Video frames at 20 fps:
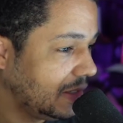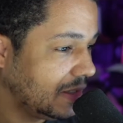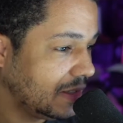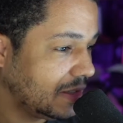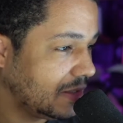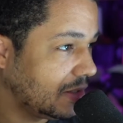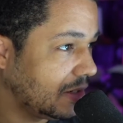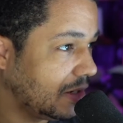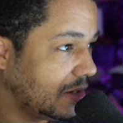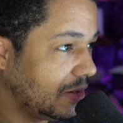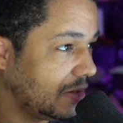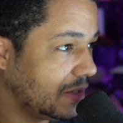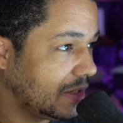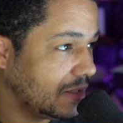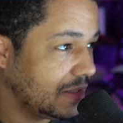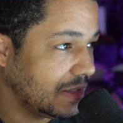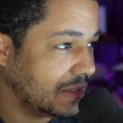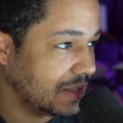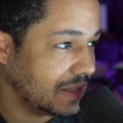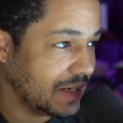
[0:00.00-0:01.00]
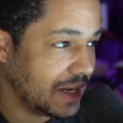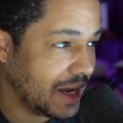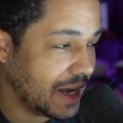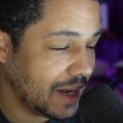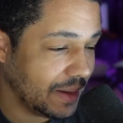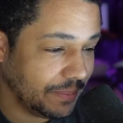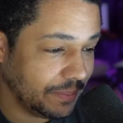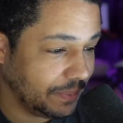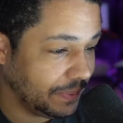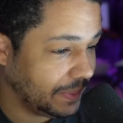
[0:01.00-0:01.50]
So it's just
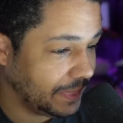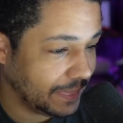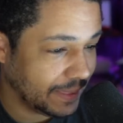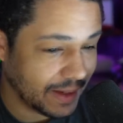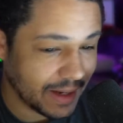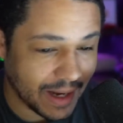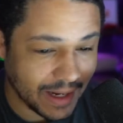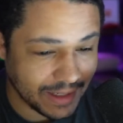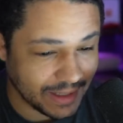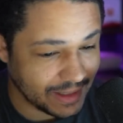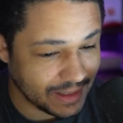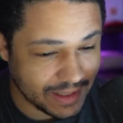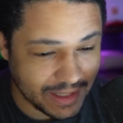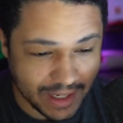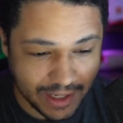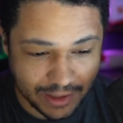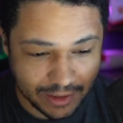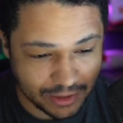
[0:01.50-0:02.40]
not, I didn't take